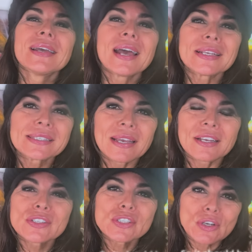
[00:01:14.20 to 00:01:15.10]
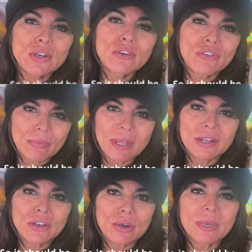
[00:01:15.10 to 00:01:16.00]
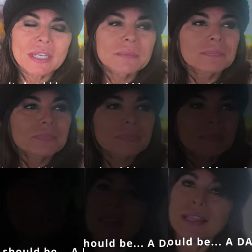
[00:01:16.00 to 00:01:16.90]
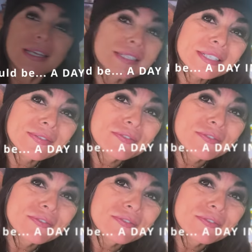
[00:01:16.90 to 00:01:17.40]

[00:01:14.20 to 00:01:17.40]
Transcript: as a solo female nomad. Let's